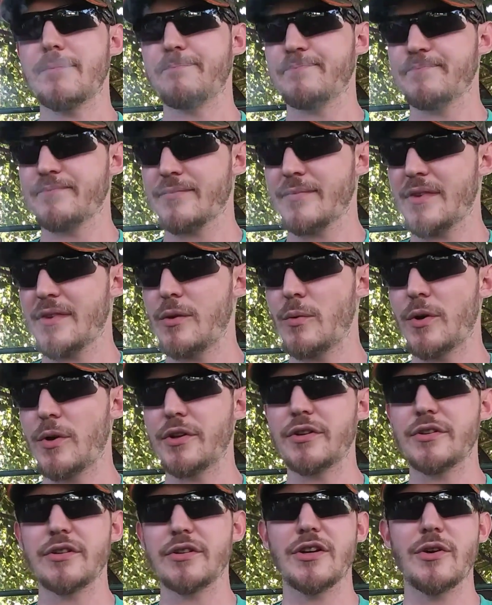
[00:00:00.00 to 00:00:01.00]
wanted to know
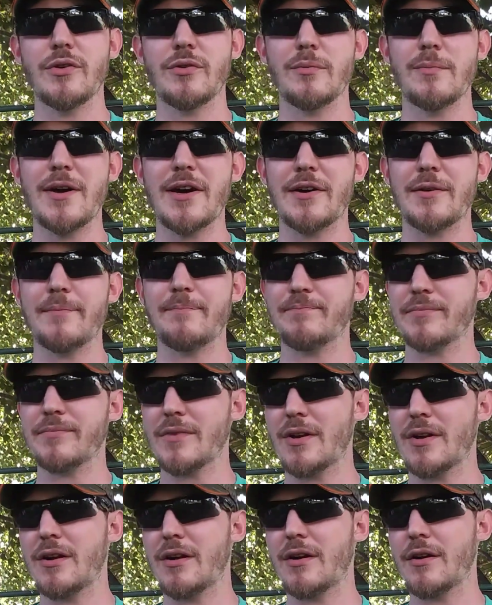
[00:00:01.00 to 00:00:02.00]
about our
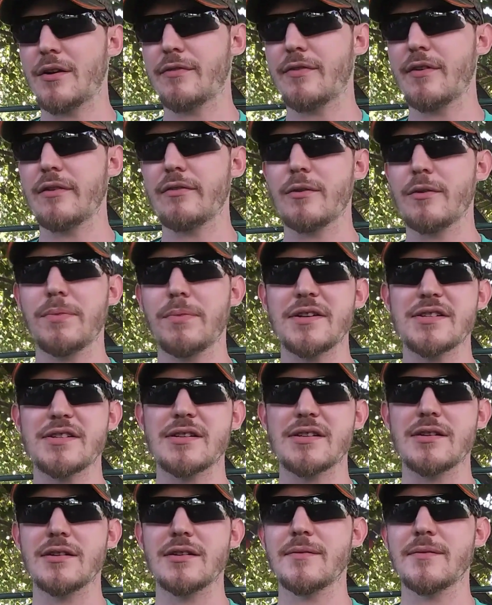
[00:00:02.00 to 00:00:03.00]
favorite place to
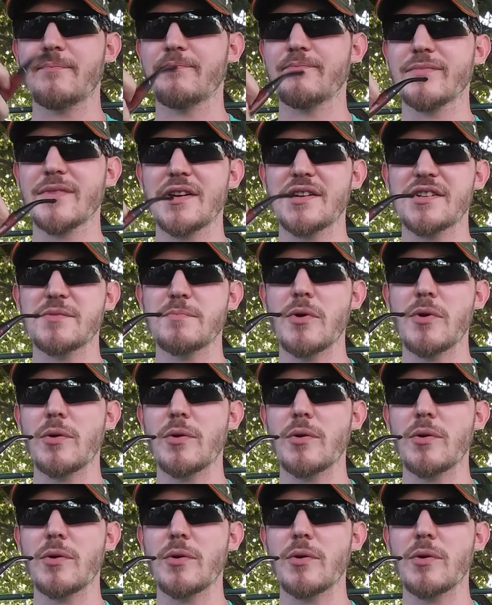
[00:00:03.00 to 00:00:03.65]
smoke a pipe.